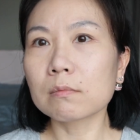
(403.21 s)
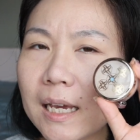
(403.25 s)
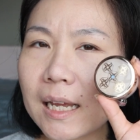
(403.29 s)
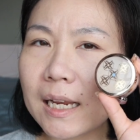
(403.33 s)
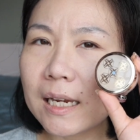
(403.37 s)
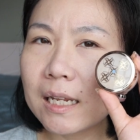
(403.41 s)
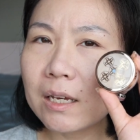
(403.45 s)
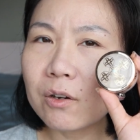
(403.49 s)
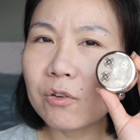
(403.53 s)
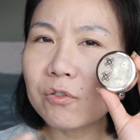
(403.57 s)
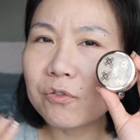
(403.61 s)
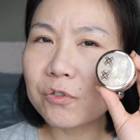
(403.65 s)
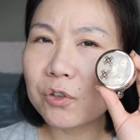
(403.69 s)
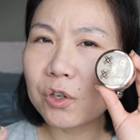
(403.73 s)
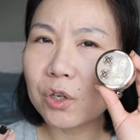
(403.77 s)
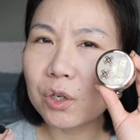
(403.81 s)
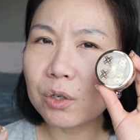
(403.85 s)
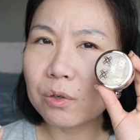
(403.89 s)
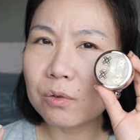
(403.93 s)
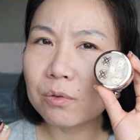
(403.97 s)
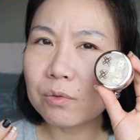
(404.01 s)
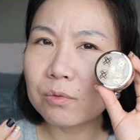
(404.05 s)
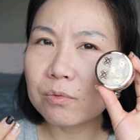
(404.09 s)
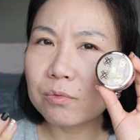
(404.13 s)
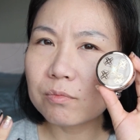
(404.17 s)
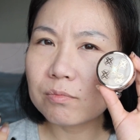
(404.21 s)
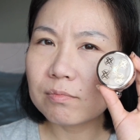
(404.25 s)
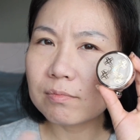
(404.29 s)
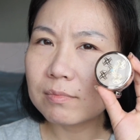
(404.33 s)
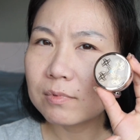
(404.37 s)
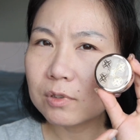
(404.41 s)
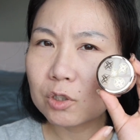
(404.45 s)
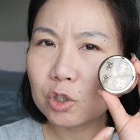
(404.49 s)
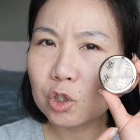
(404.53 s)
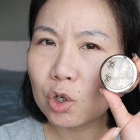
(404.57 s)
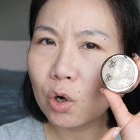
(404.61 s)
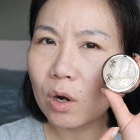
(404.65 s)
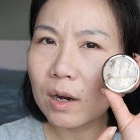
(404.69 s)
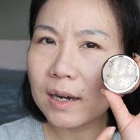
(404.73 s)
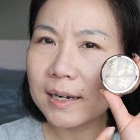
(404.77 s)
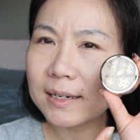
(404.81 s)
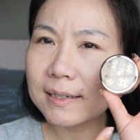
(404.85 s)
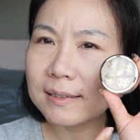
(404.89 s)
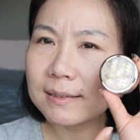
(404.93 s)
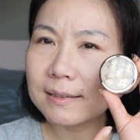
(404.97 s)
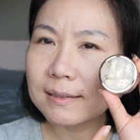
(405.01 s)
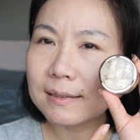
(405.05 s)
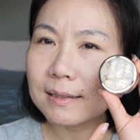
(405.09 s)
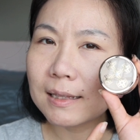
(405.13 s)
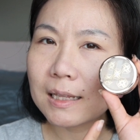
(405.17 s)
Any of you
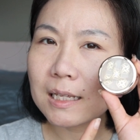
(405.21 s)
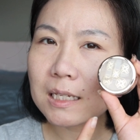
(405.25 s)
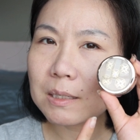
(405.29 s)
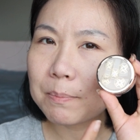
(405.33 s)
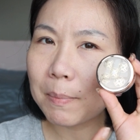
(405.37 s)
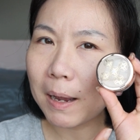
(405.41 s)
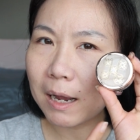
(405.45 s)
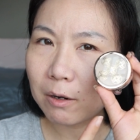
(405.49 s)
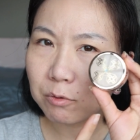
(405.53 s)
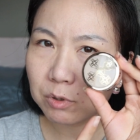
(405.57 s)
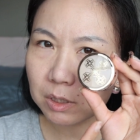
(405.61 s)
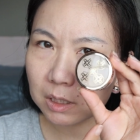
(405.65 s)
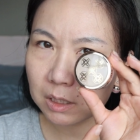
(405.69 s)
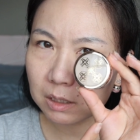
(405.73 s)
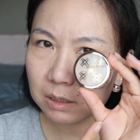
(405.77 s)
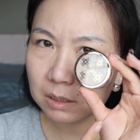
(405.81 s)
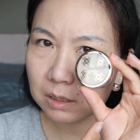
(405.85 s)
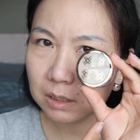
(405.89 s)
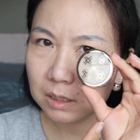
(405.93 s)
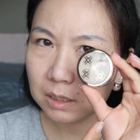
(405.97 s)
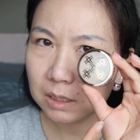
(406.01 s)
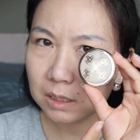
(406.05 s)
tried this powder?